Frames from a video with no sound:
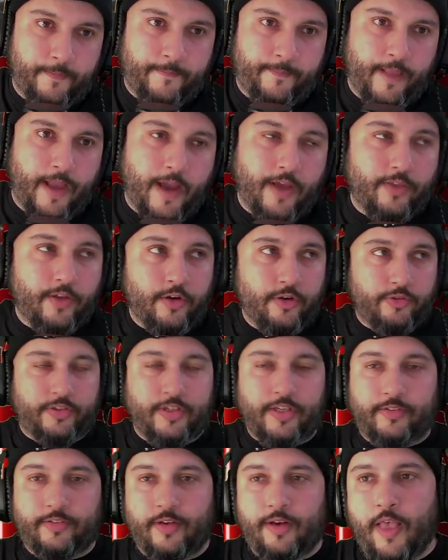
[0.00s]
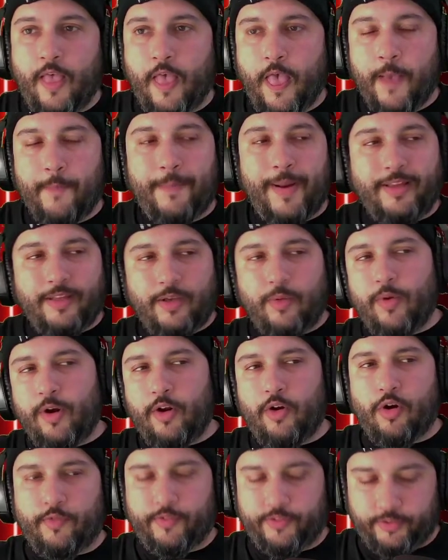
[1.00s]
new season. But I did want to
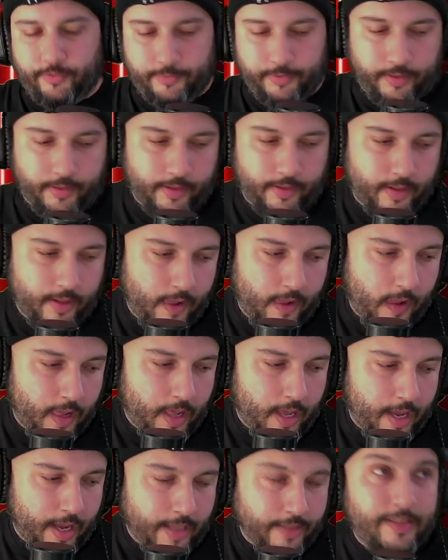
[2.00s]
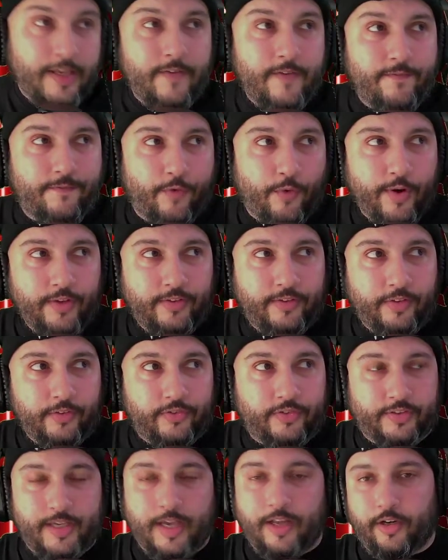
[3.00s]
go over something. The voice of
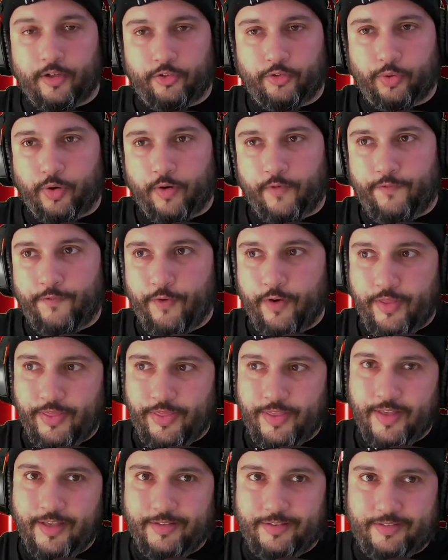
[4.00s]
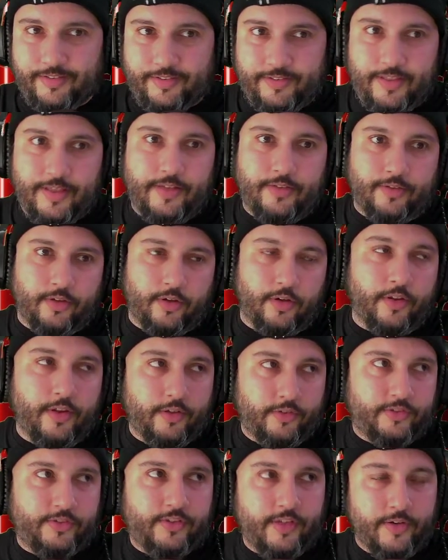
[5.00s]
Skeletor for this season or this
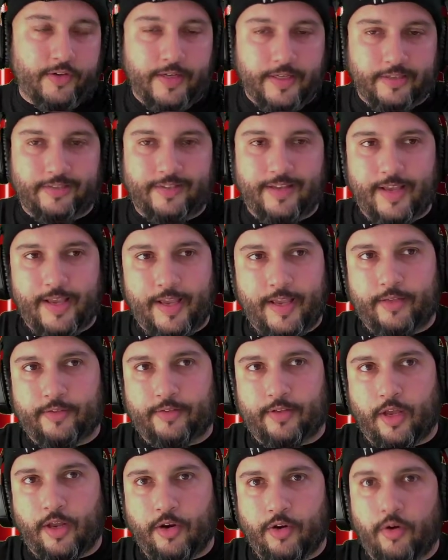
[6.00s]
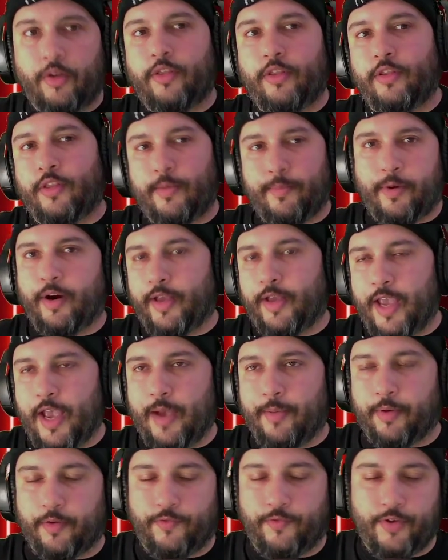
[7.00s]
series is no other than Mark
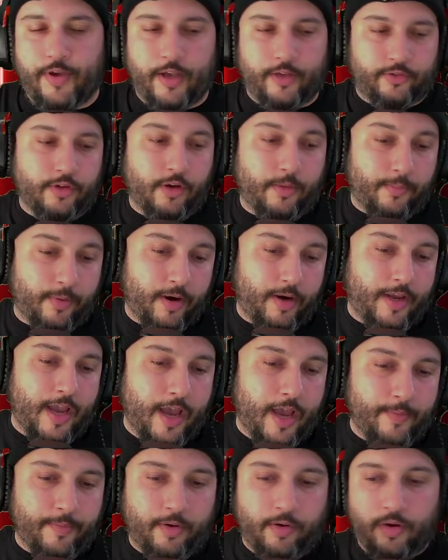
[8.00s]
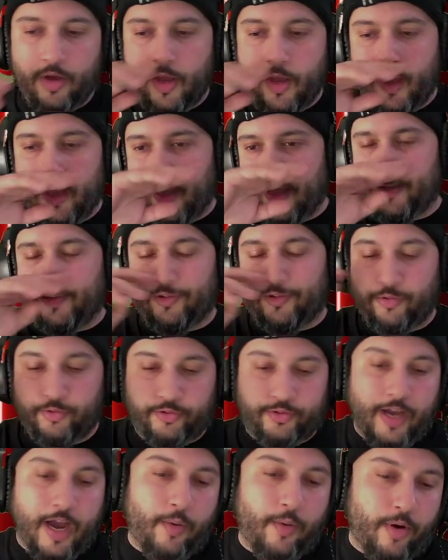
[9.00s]
Hamill. If you guys know, Mark Hamill is Luke
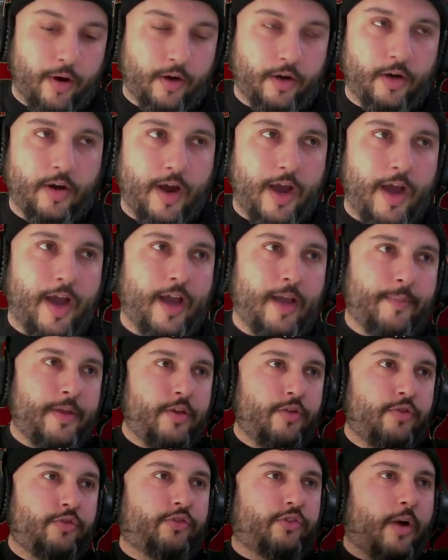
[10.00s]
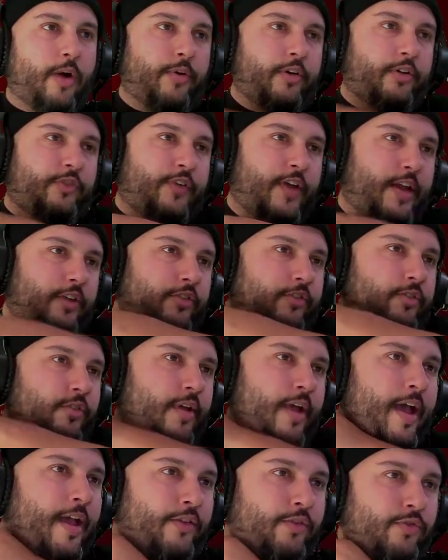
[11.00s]
Skywalker. I am a huge Star Wars fan.
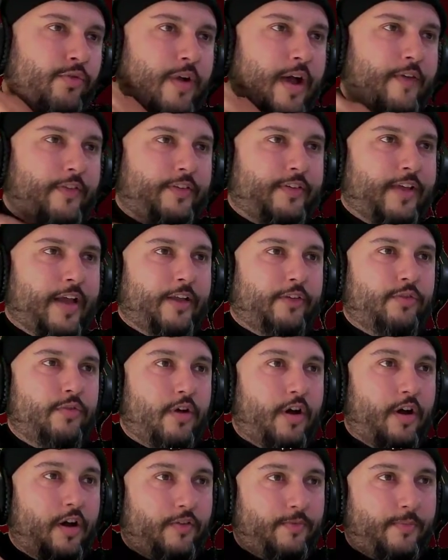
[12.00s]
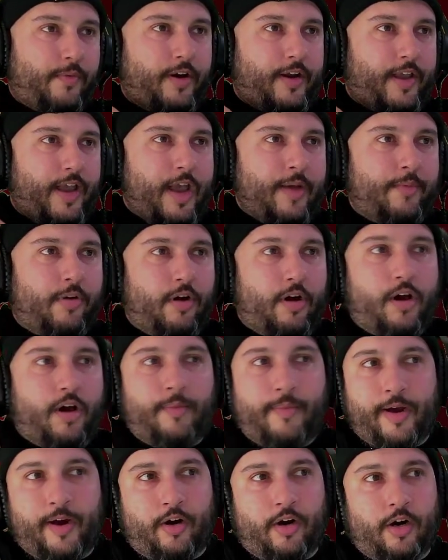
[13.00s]
I do have a tattoo of Mark Hamill on
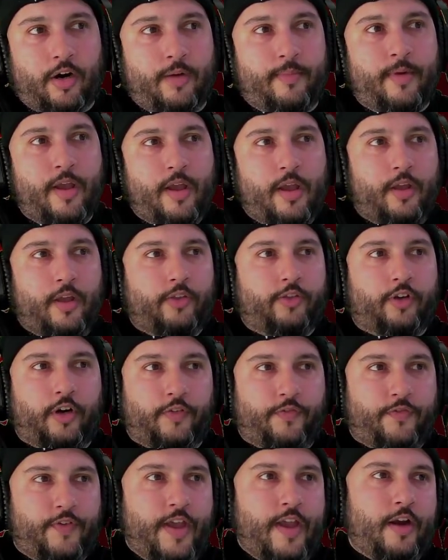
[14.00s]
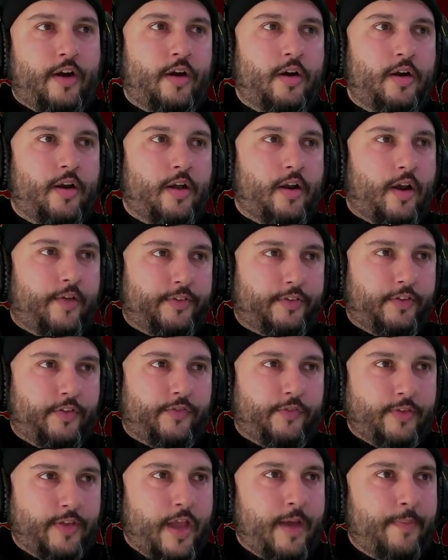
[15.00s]
my arm, Darth Vader, and obviously from
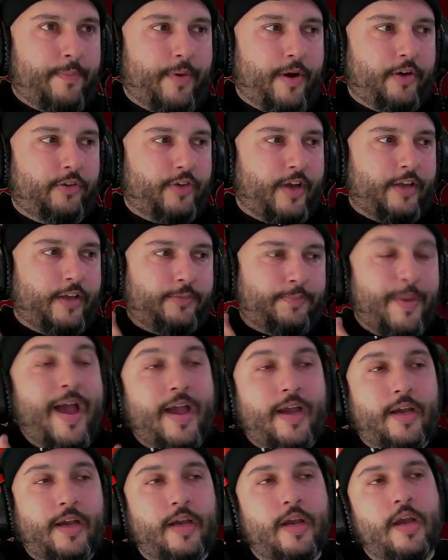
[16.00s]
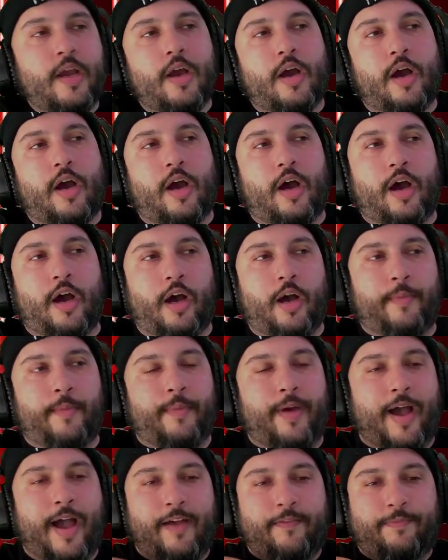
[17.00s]
The Empire Strikes Back. I
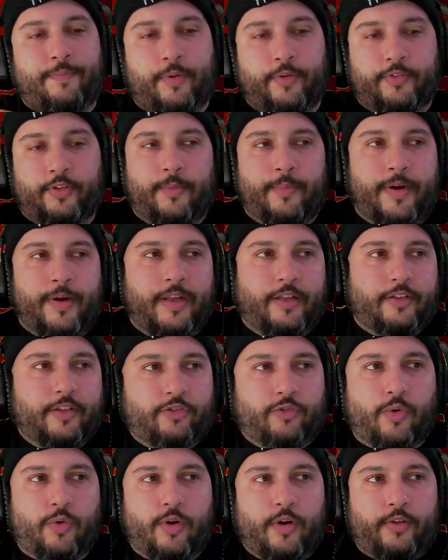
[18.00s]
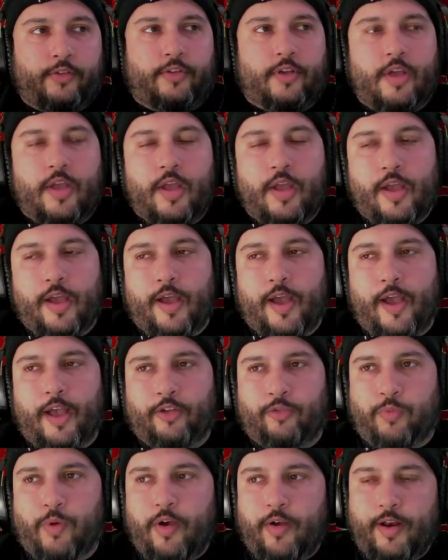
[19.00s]
have posted on many Discords as
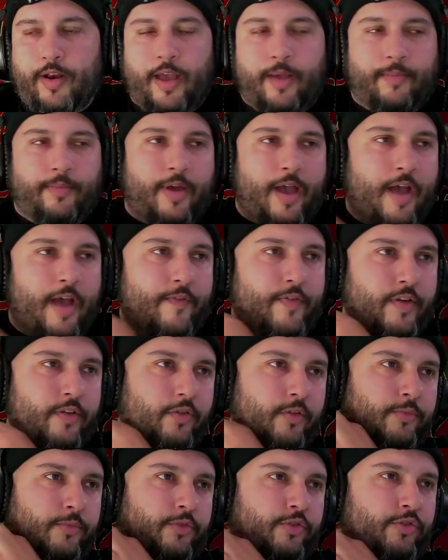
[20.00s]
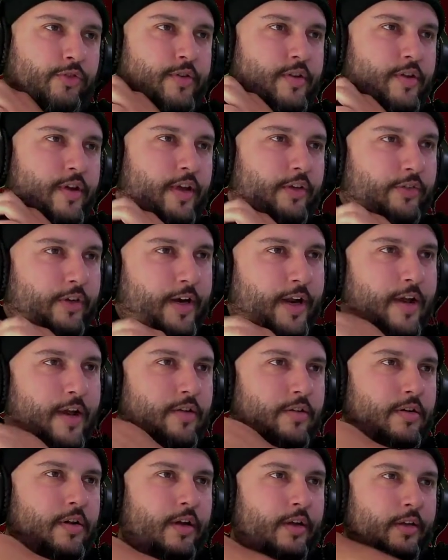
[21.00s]
well, and I'm just showing you guys right now
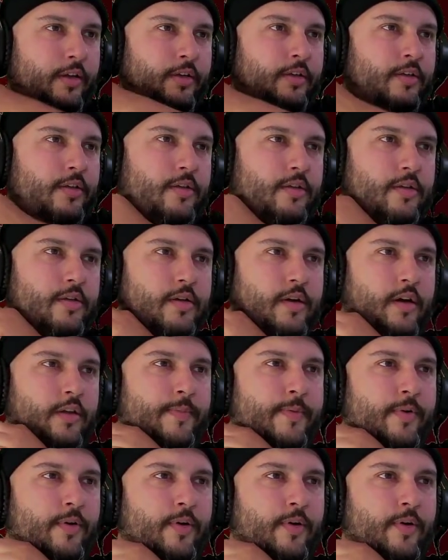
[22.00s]
on the people